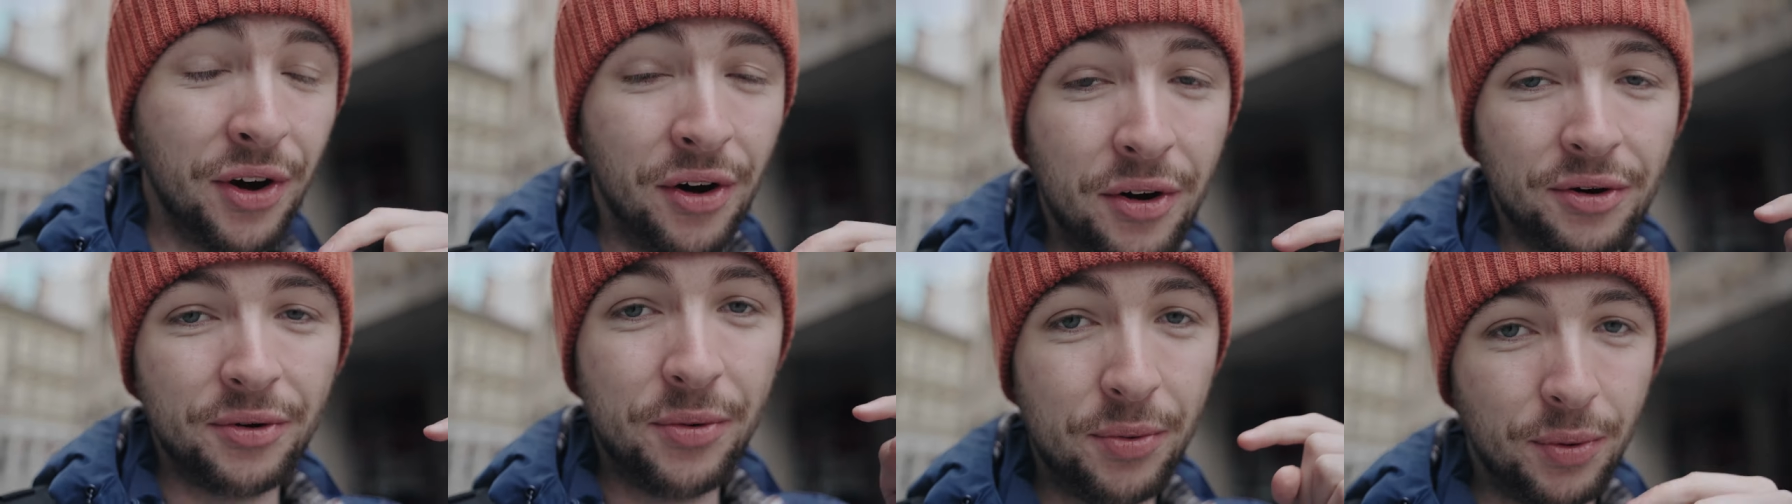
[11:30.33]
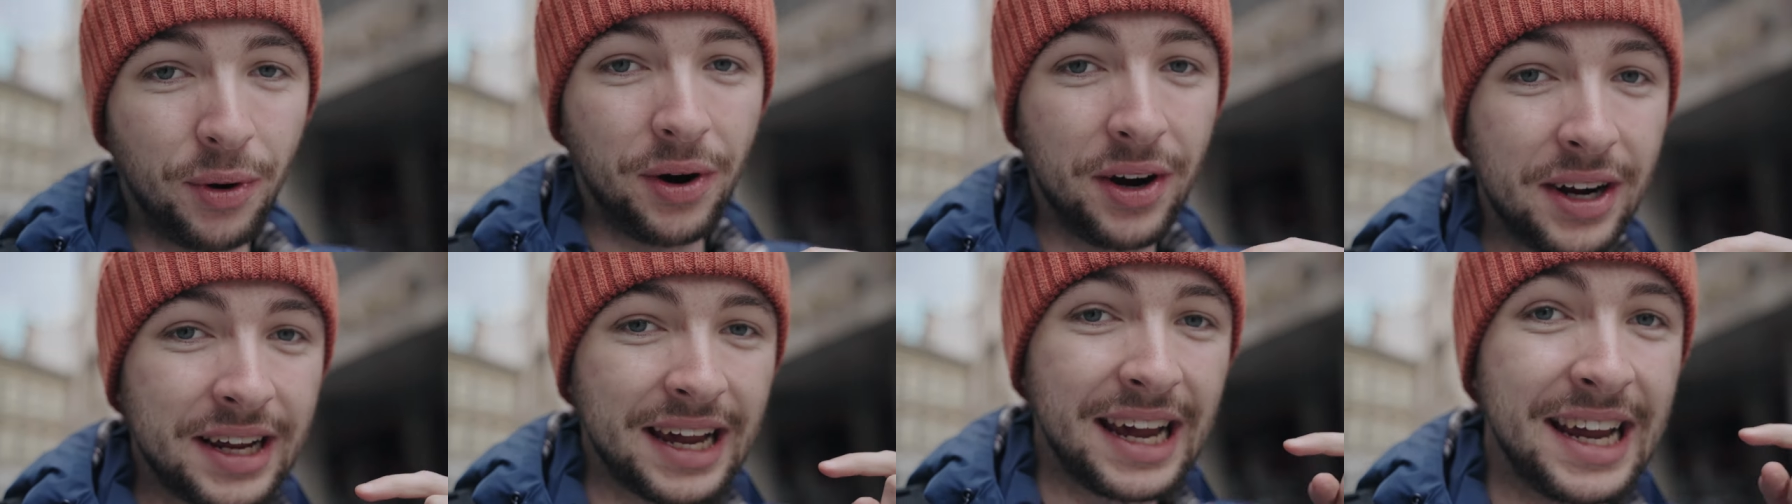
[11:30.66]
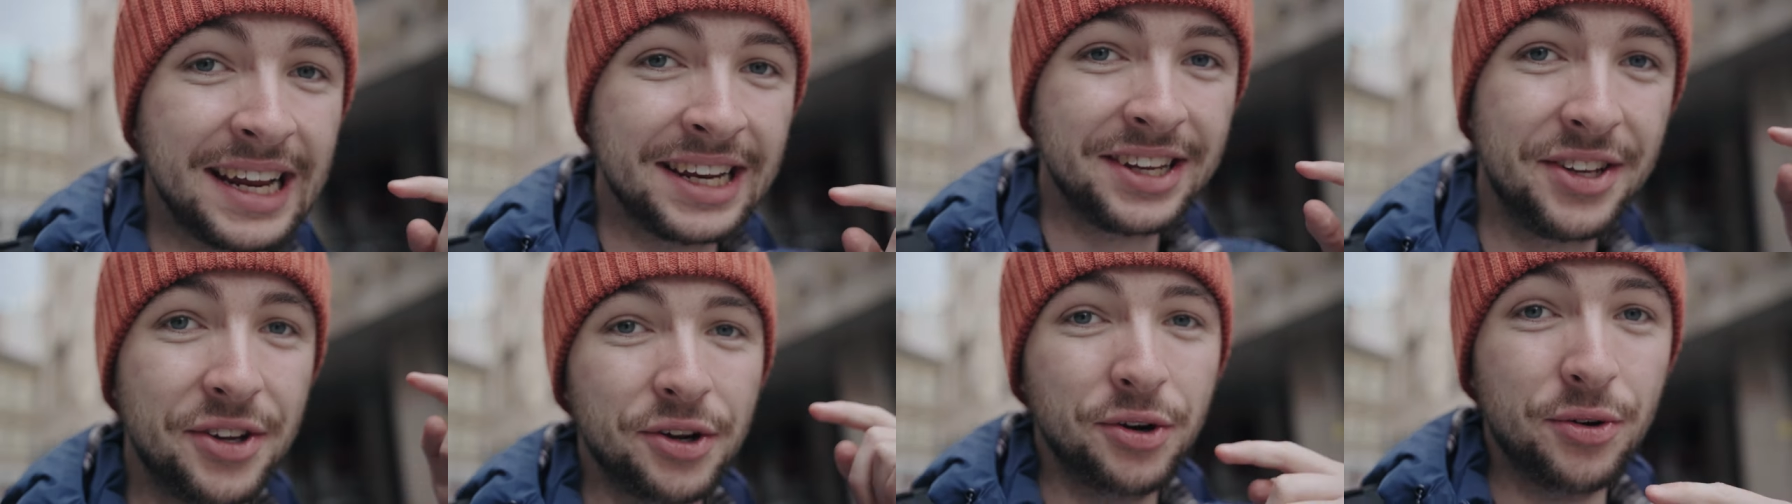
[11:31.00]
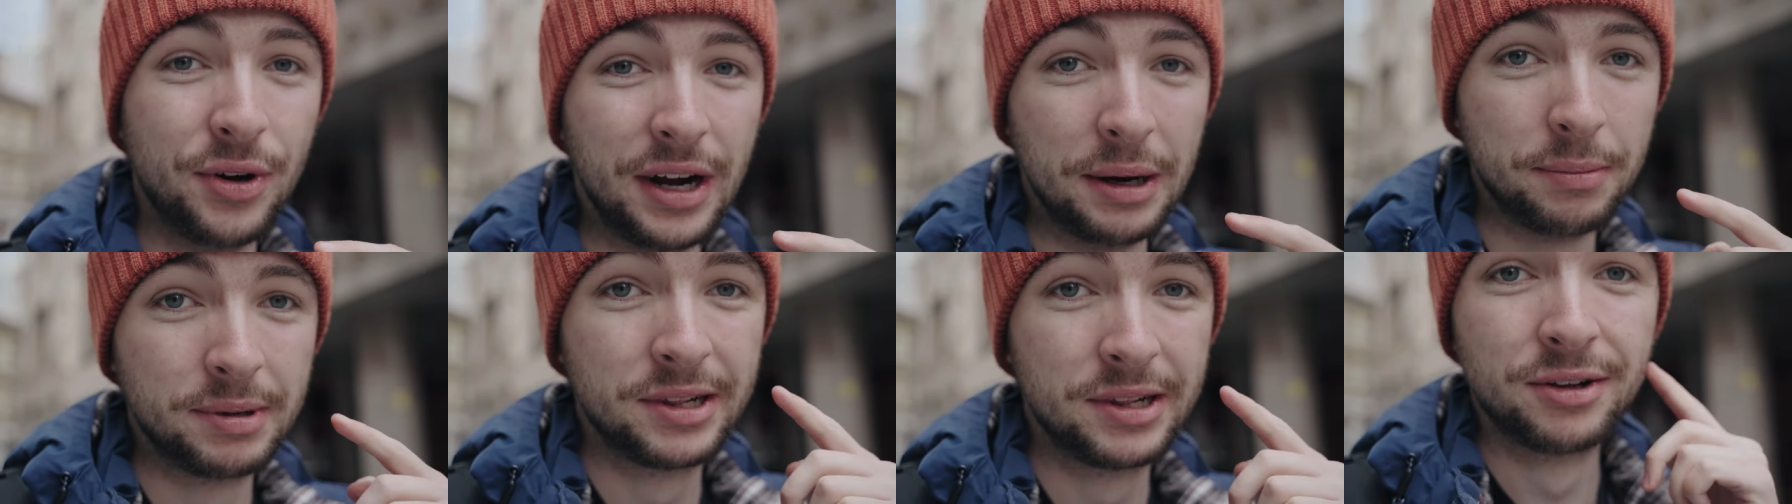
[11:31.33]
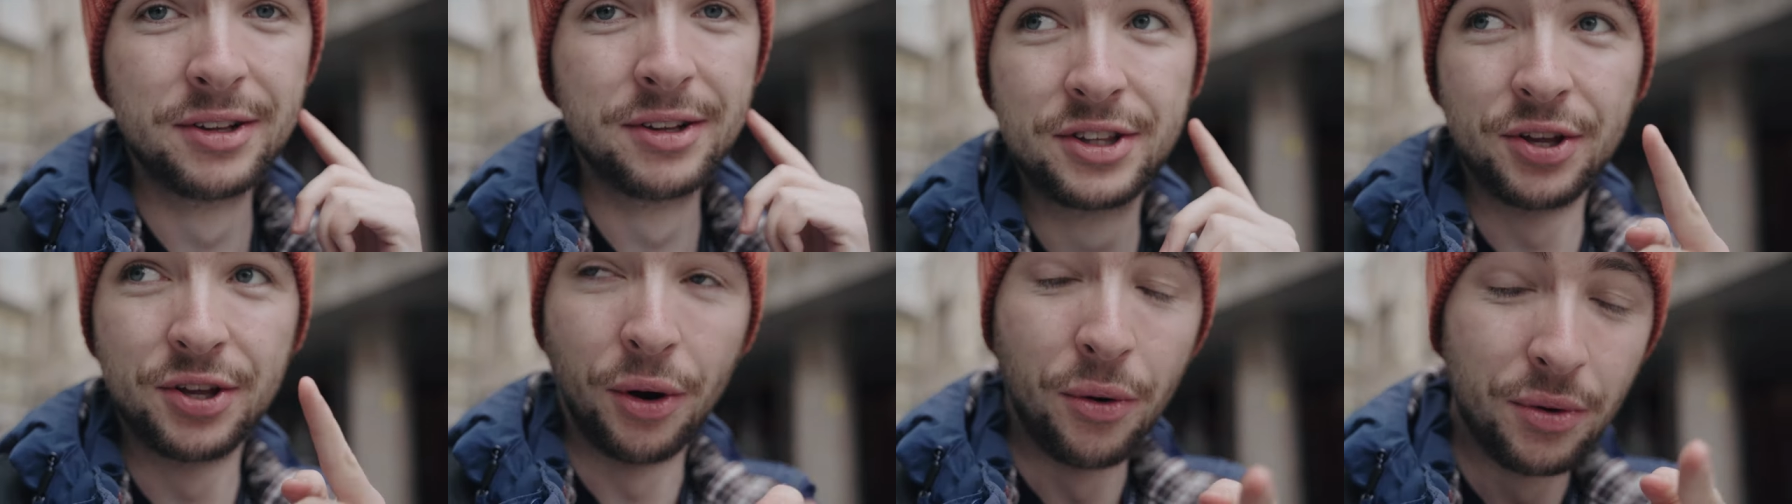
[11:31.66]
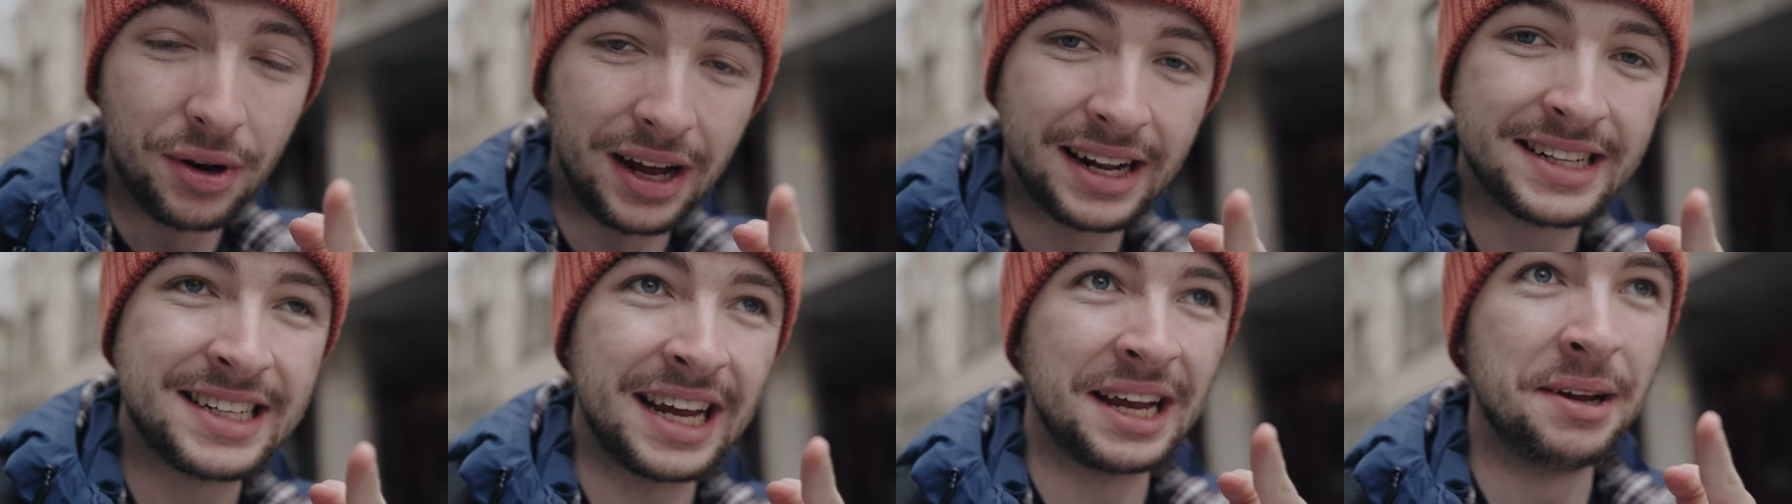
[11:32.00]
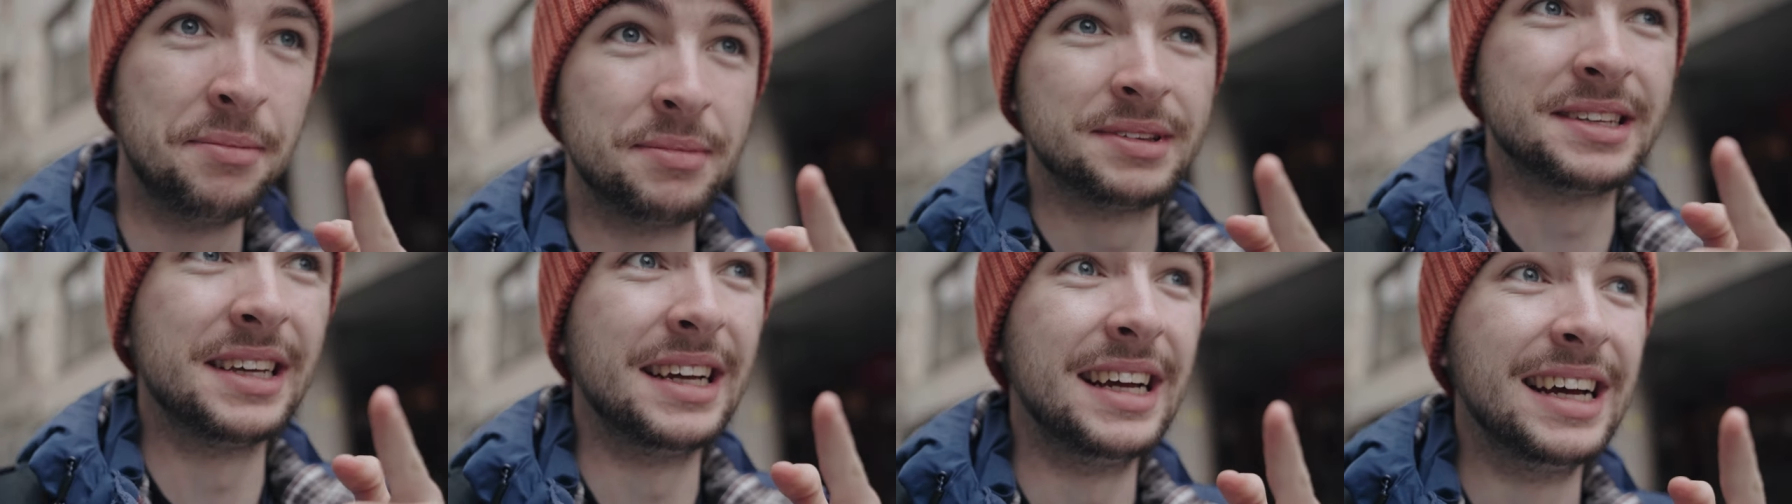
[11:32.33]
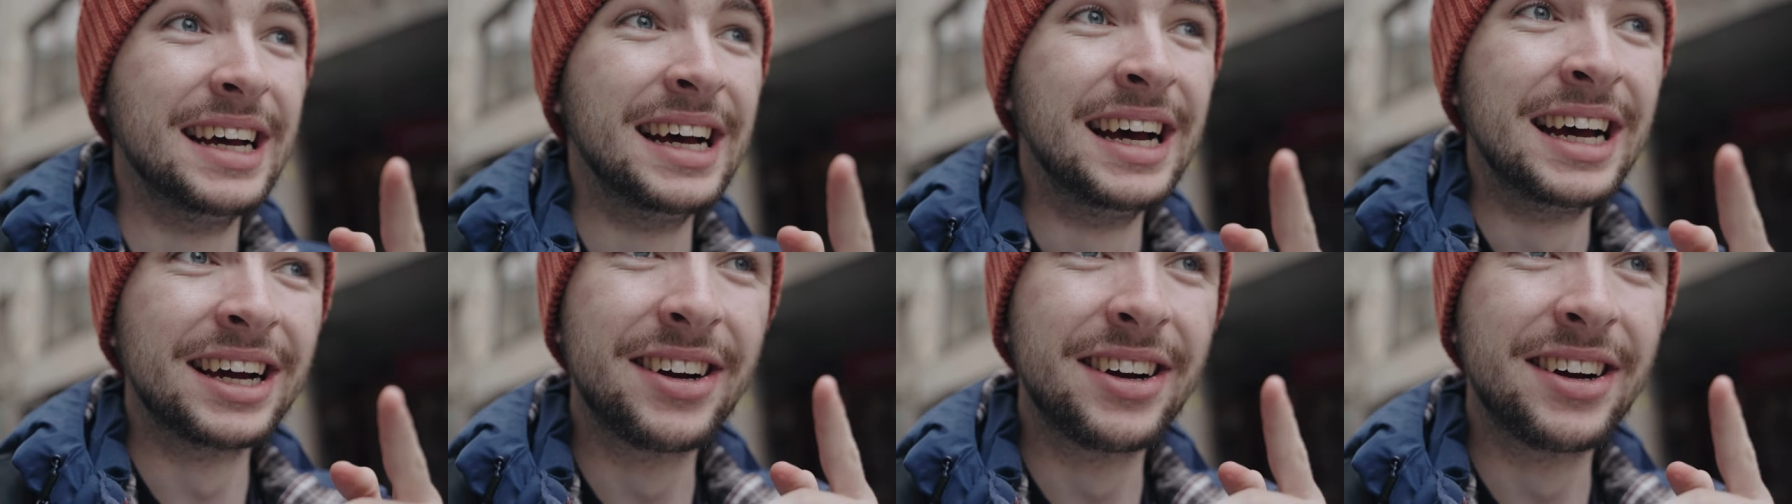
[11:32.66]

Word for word: not work in Europe, so don't attempt it,